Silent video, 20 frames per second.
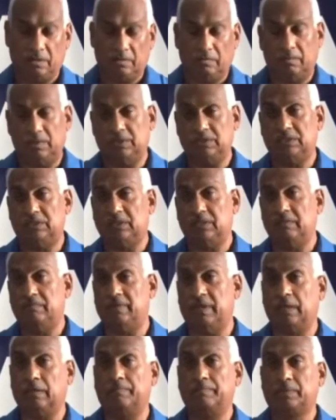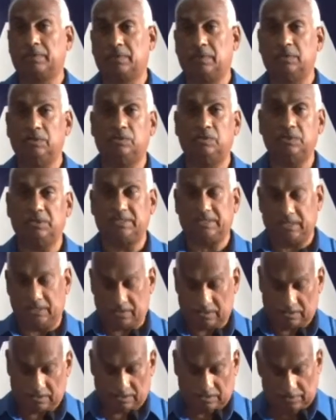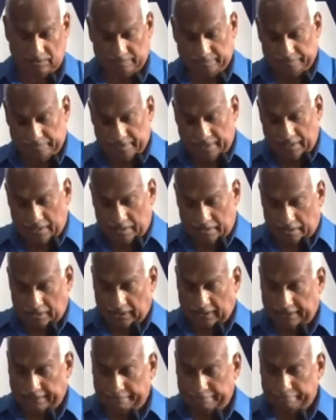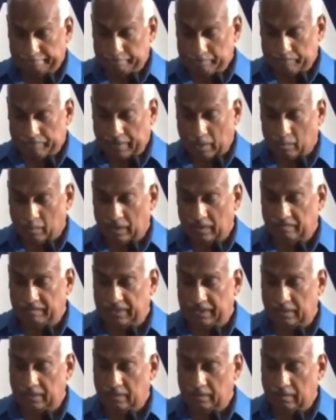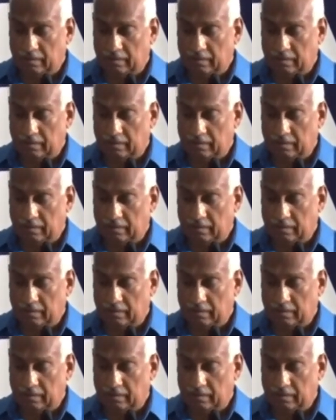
which is a developed country status. One of the